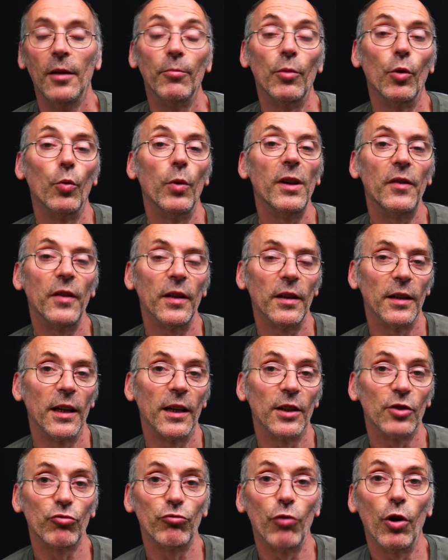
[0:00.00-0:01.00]
But we think
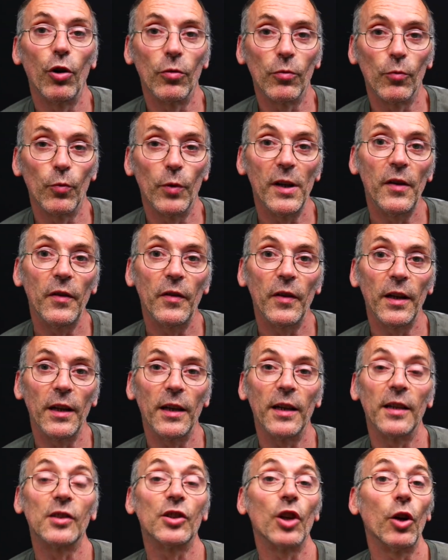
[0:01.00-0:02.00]
that's wrong. We think
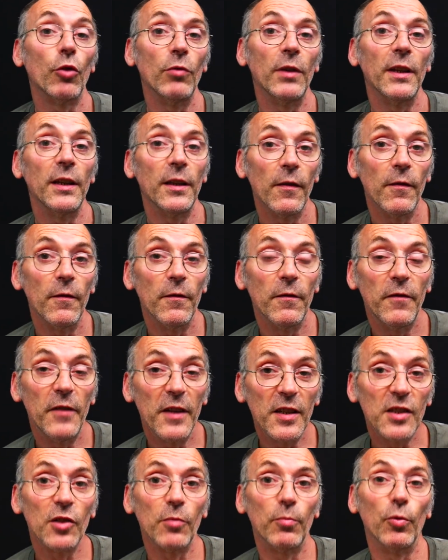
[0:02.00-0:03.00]
it's only
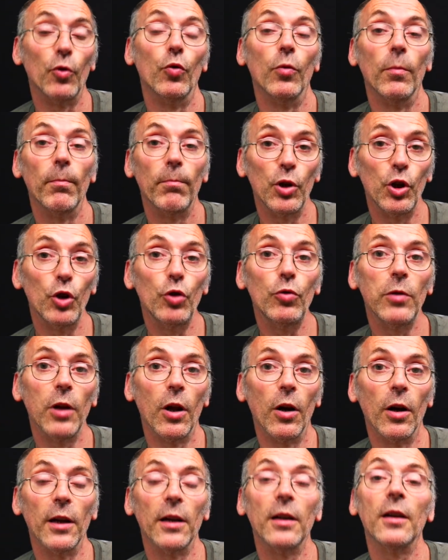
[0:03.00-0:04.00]
visible blue
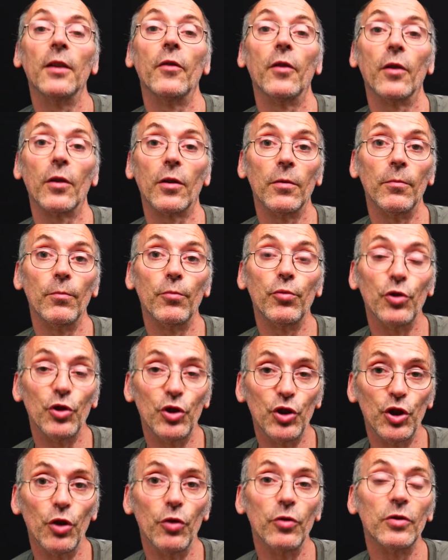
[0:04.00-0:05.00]
light that can
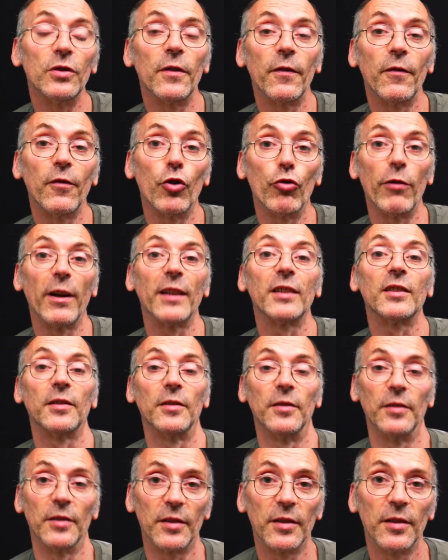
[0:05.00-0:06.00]
produce
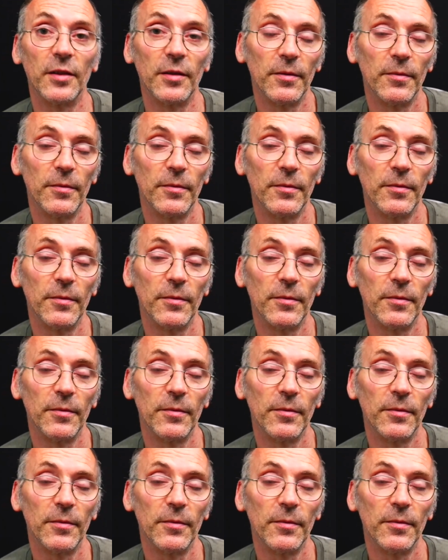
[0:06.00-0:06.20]
fluorescence.